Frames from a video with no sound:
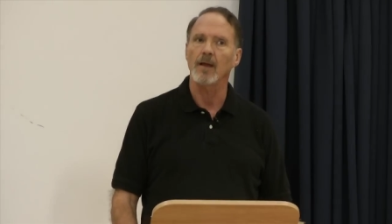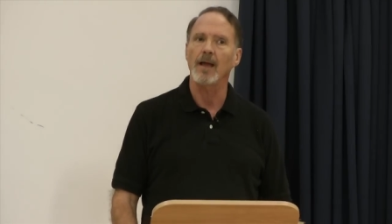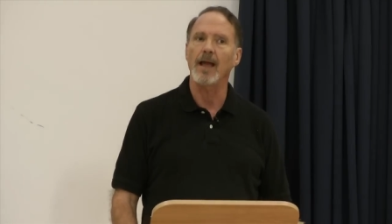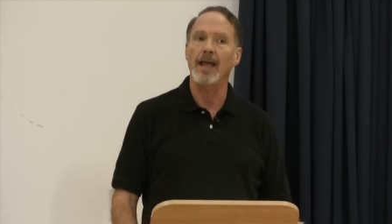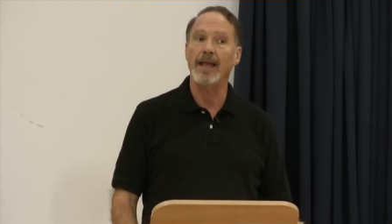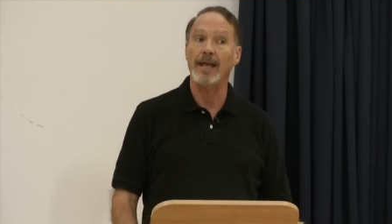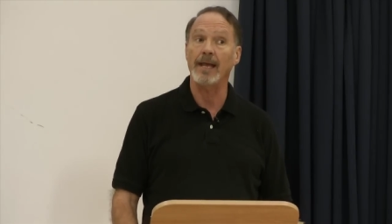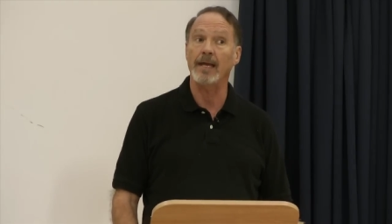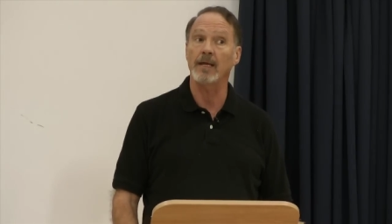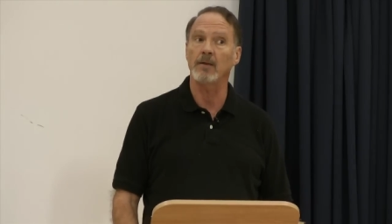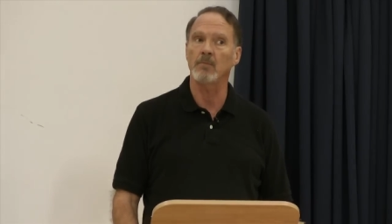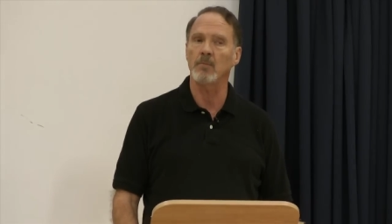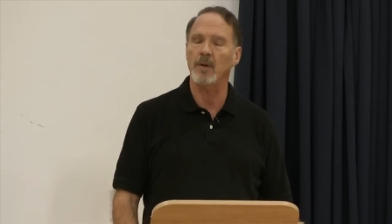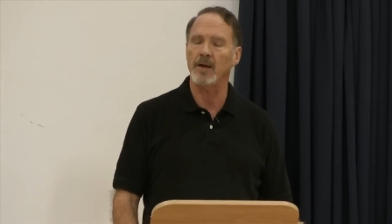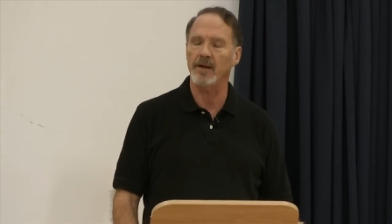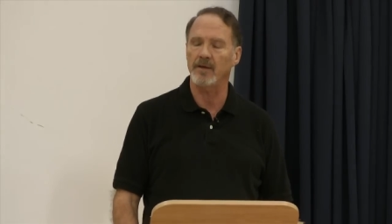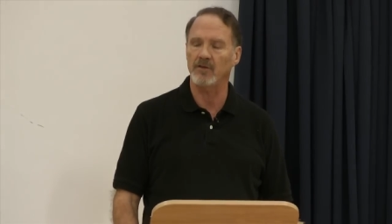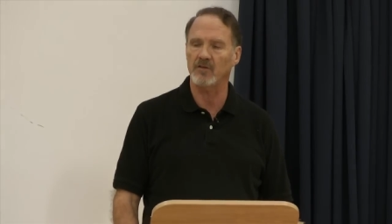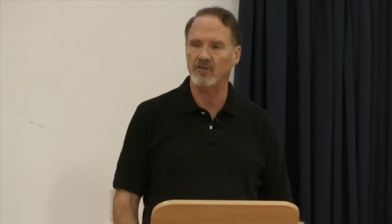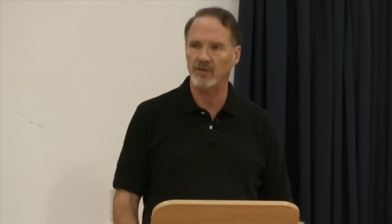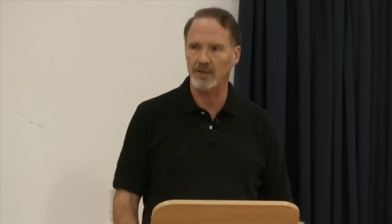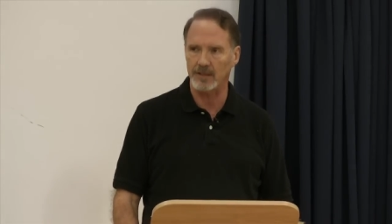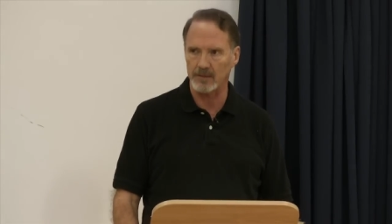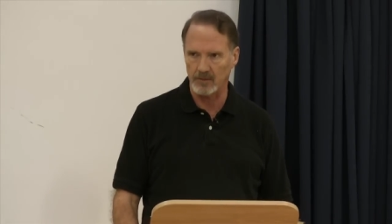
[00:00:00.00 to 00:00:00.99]
and my
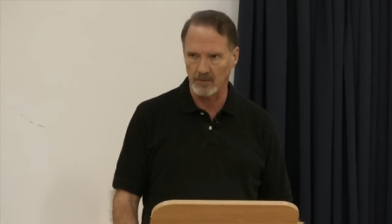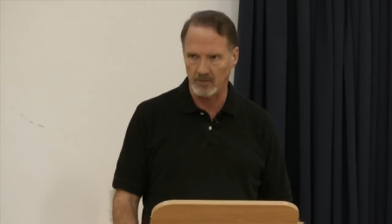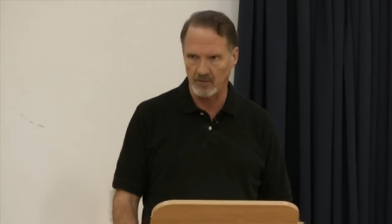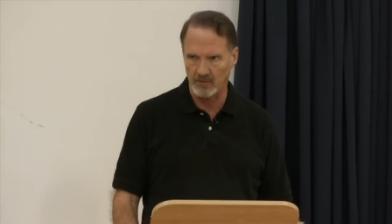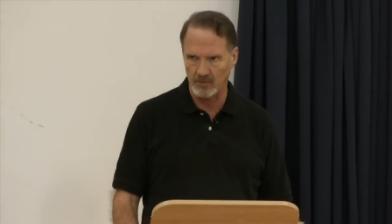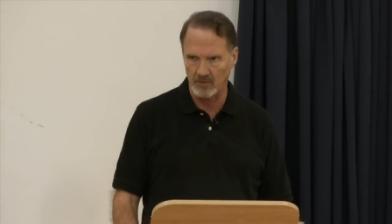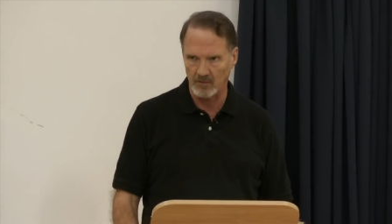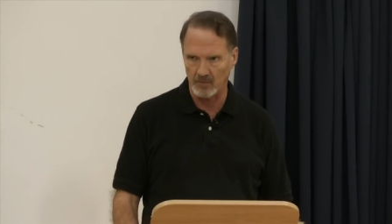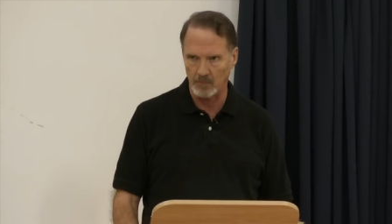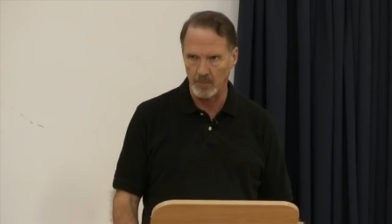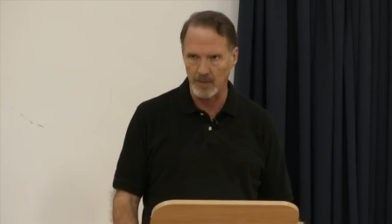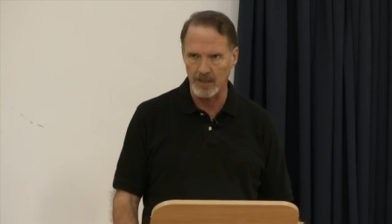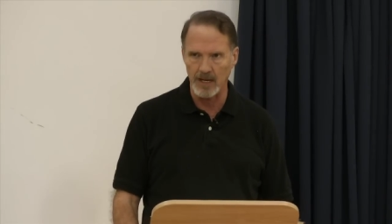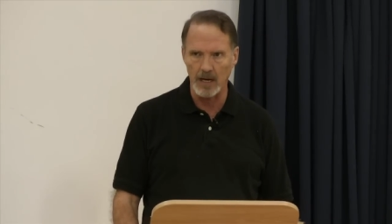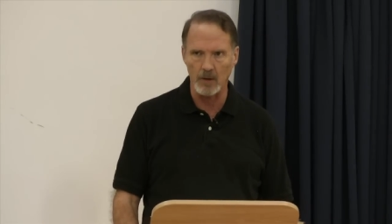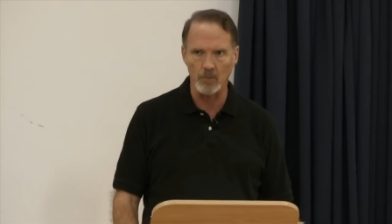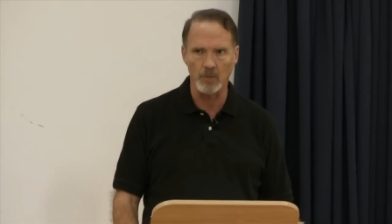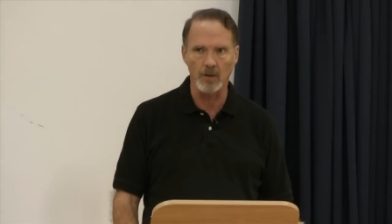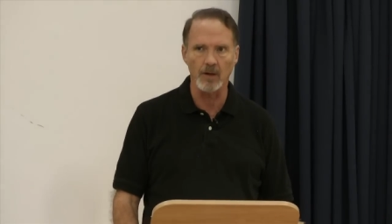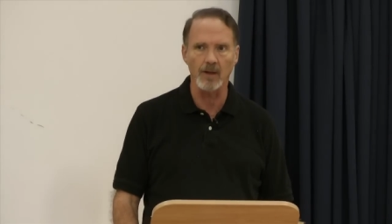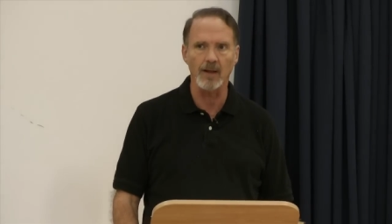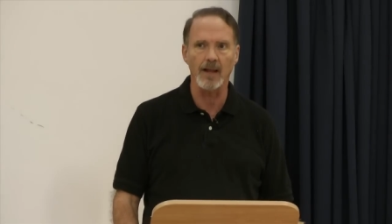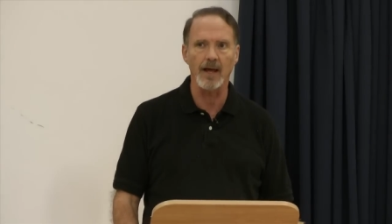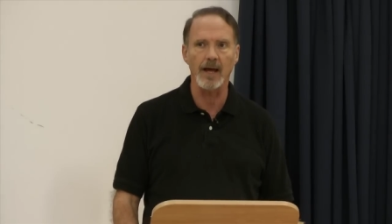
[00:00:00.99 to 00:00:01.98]
sicknesses, but I
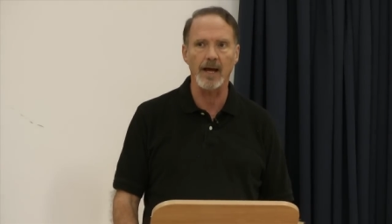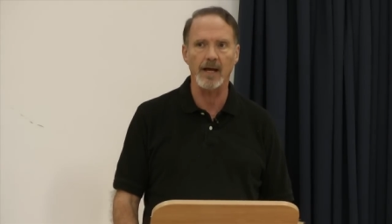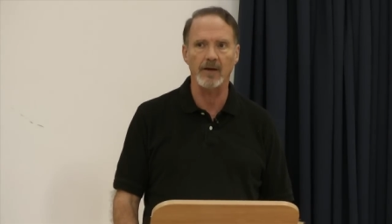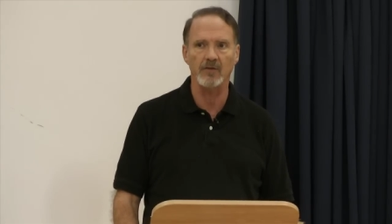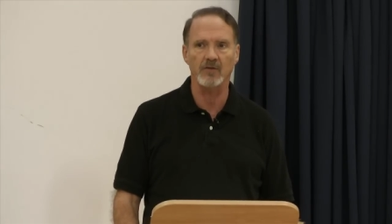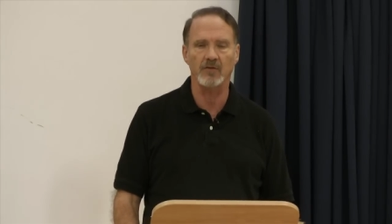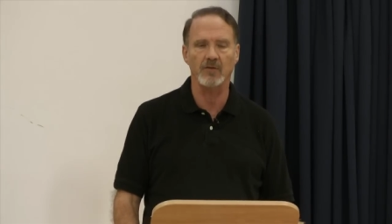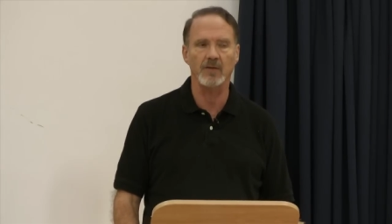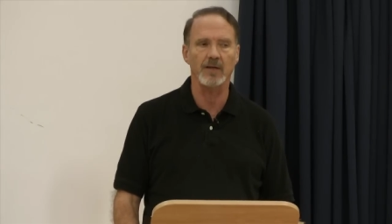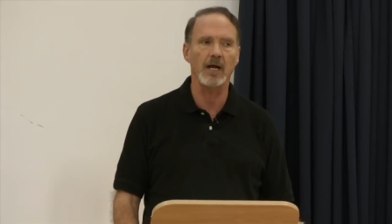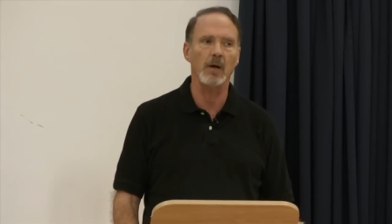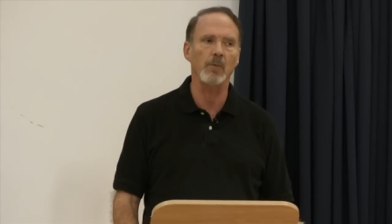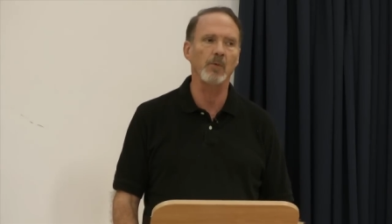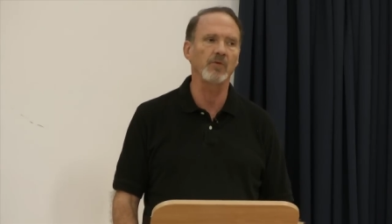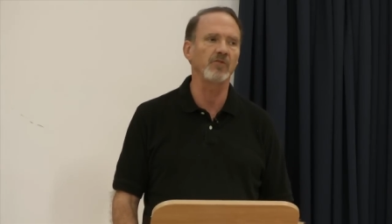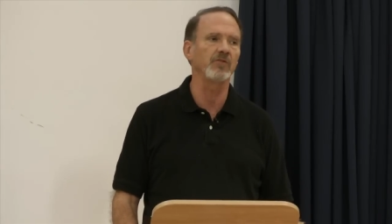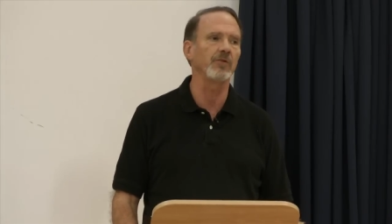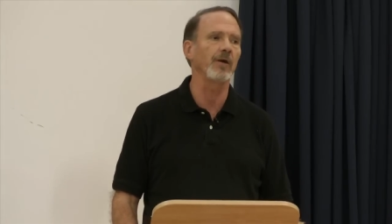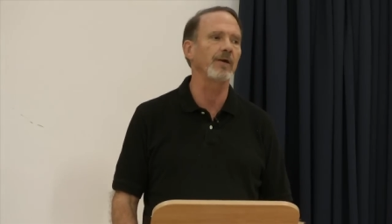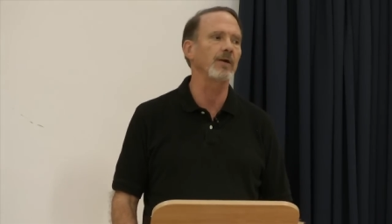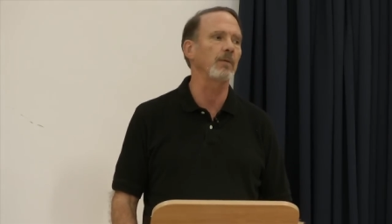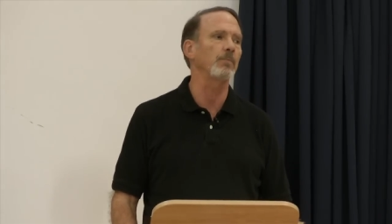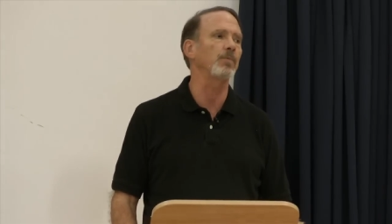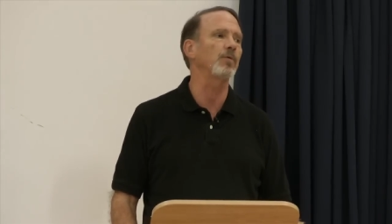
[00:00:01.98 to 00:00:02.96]
realized that I was
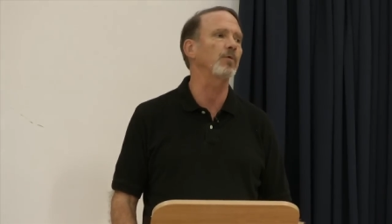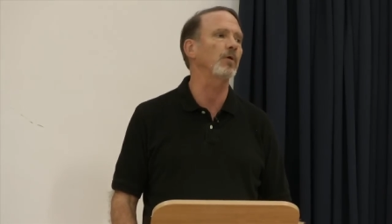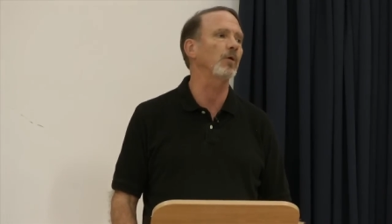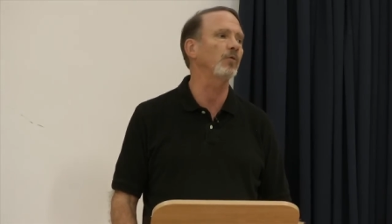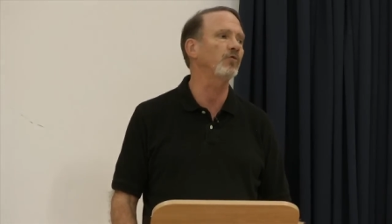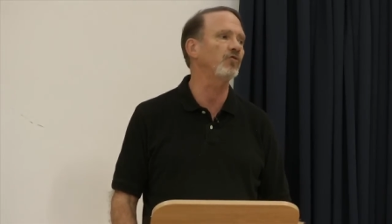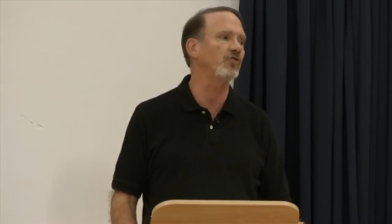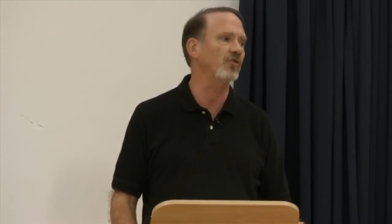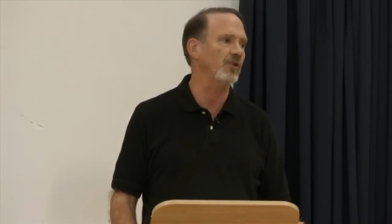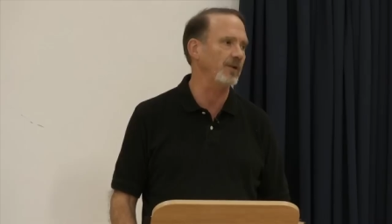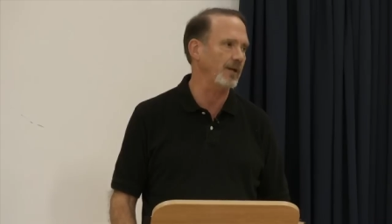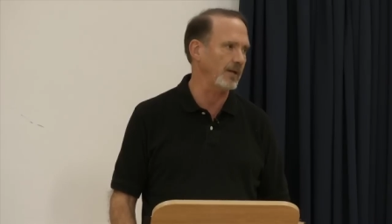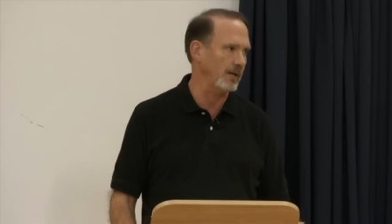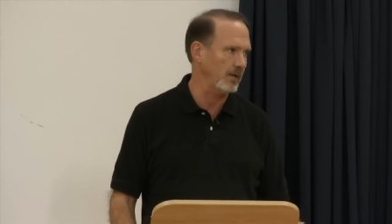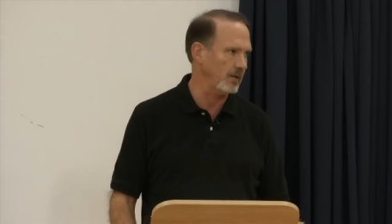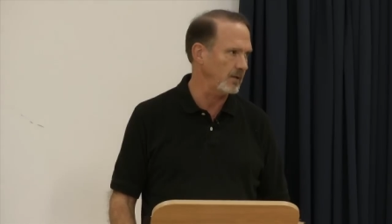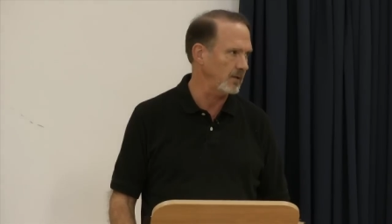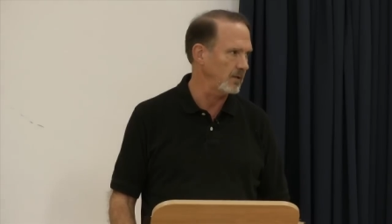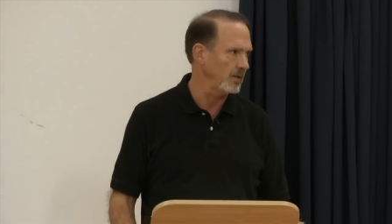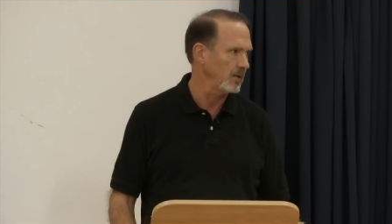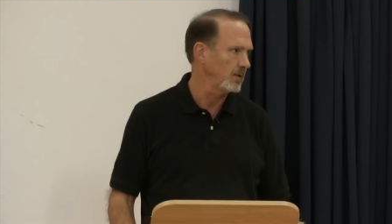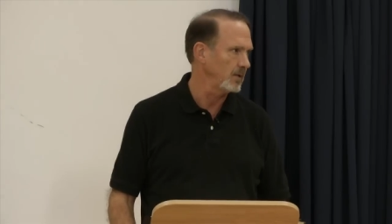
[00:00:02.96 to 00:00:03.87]
not approaching